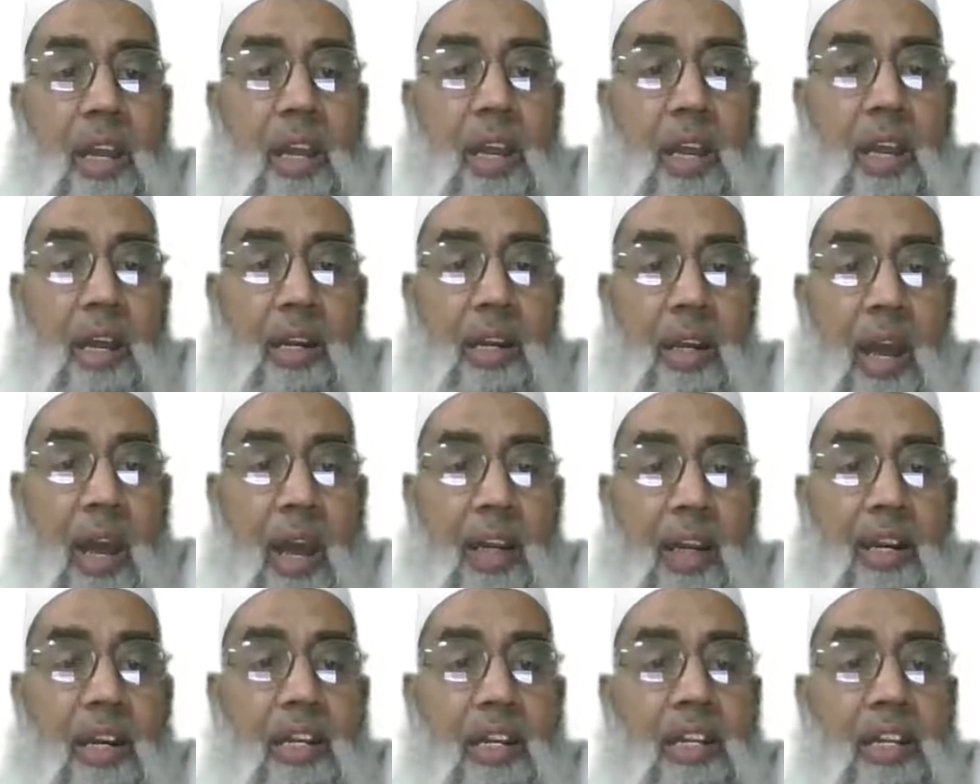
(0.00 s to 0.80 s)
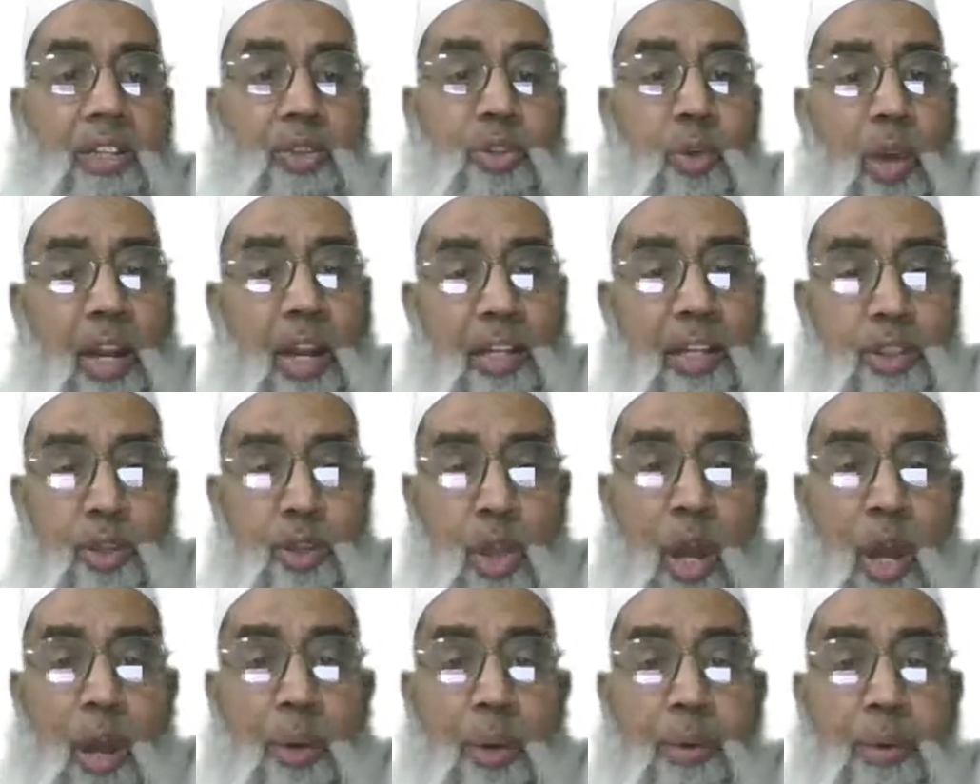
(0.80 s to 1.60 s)
And iron is quite
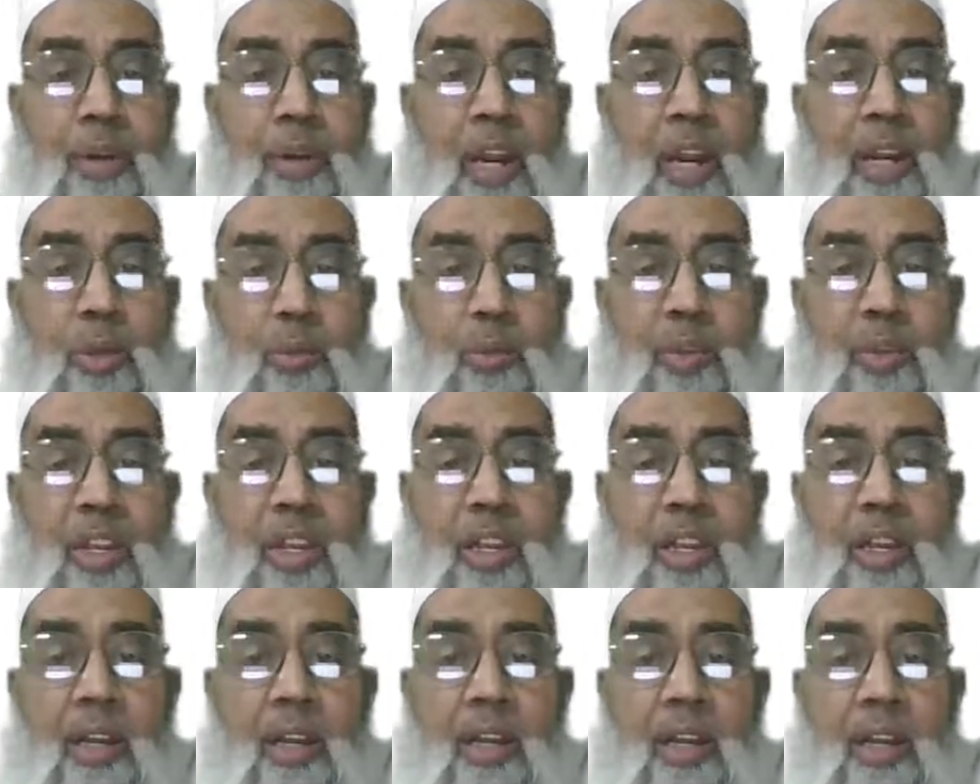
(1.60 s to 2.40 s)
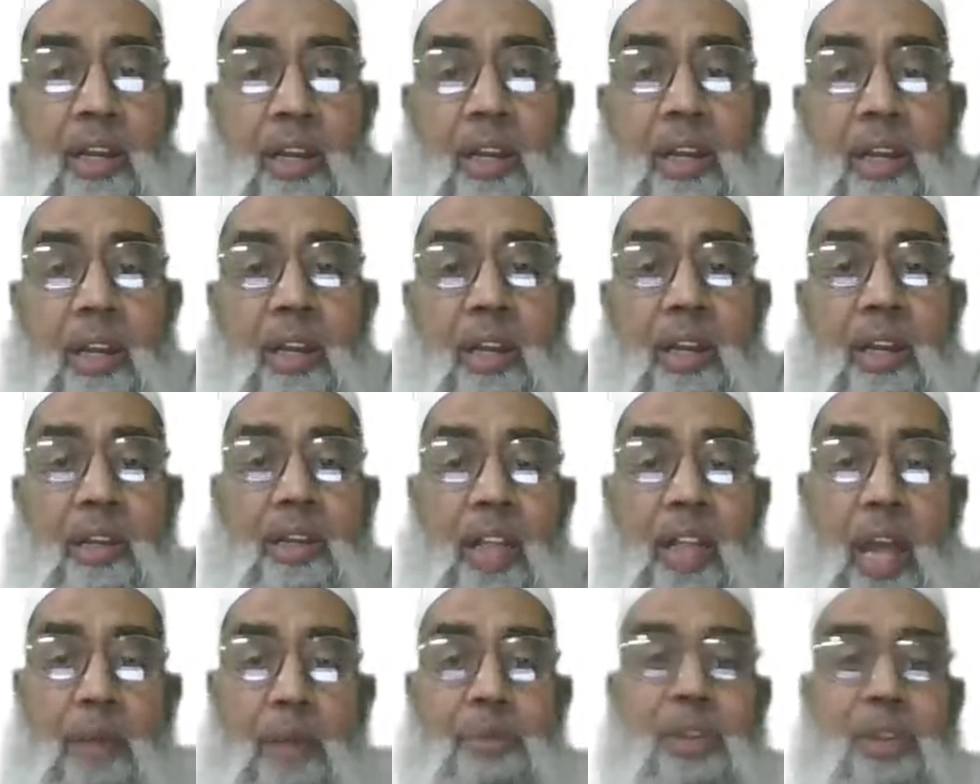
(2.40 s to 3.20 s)
soft and weak in
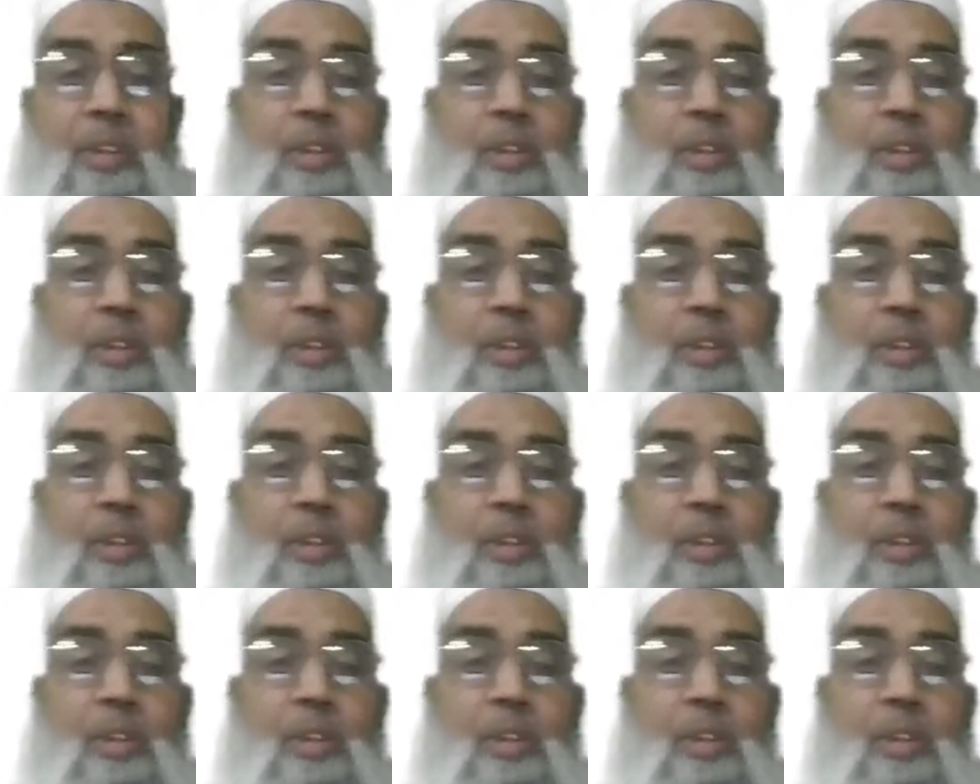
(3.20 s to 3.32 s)
the absence